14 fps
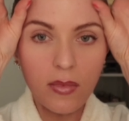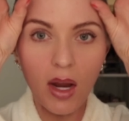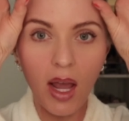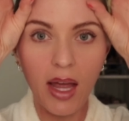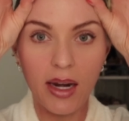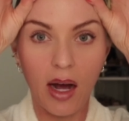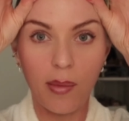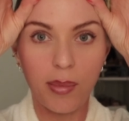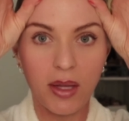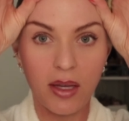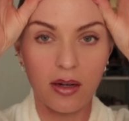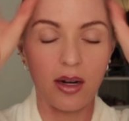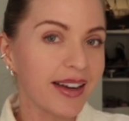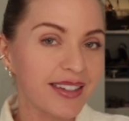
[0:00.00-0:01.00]
and up
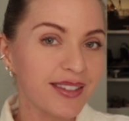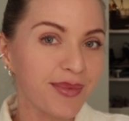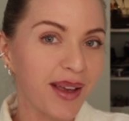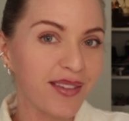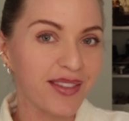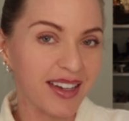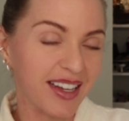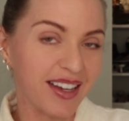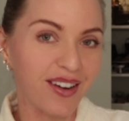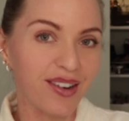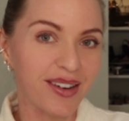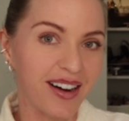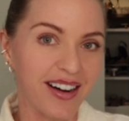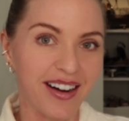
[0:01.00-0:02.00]
here. That is my
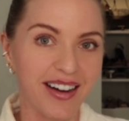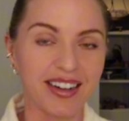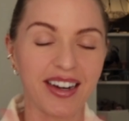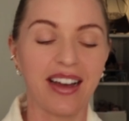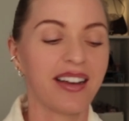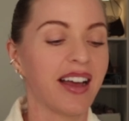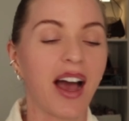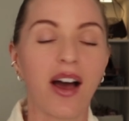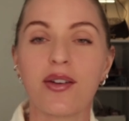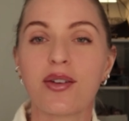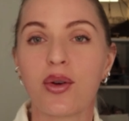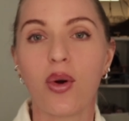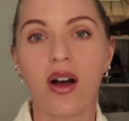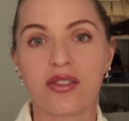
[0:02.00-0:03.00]
video on how
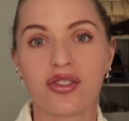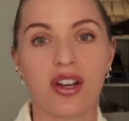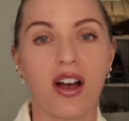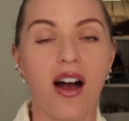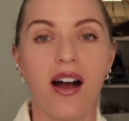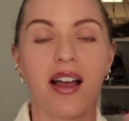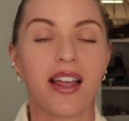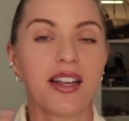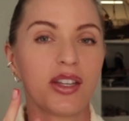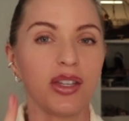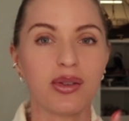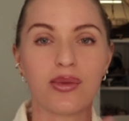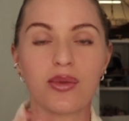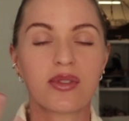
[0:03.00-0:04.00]
to gua sha and
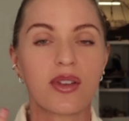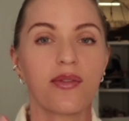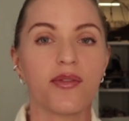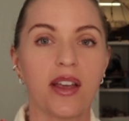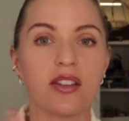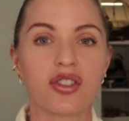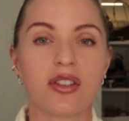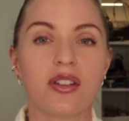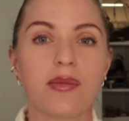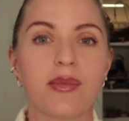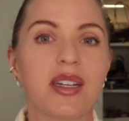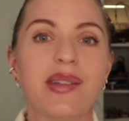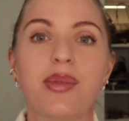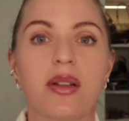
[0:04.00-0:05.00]
use facial
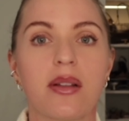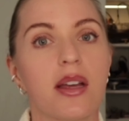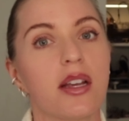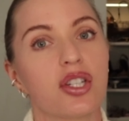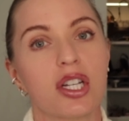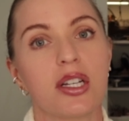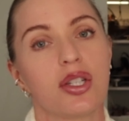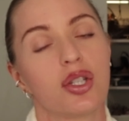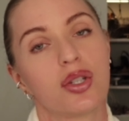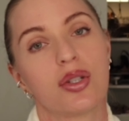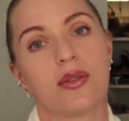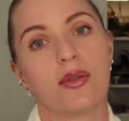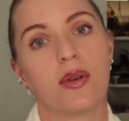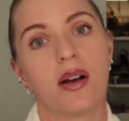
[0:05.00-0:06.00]
manipulation
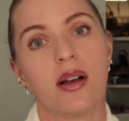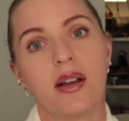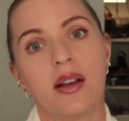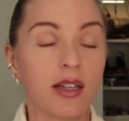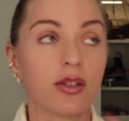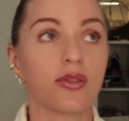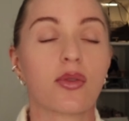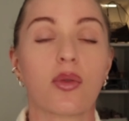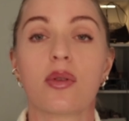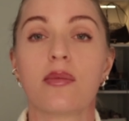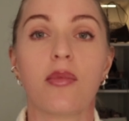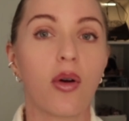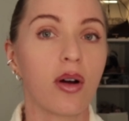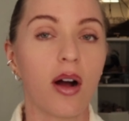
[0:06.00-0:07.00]
to 10 years
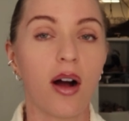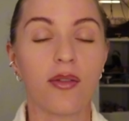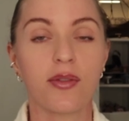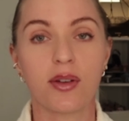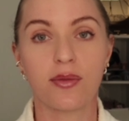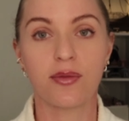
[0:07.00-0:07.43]
or more off your